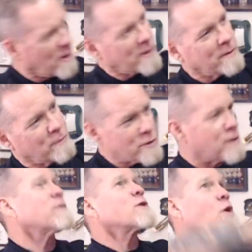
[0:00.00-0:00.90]
road, and
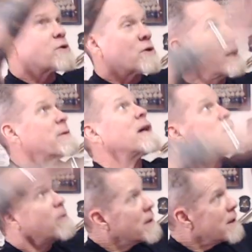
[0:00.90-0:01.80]
music notes are coming
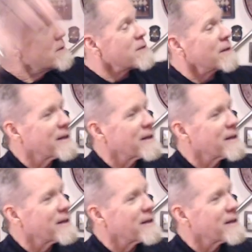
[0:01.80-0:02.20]
out the windows.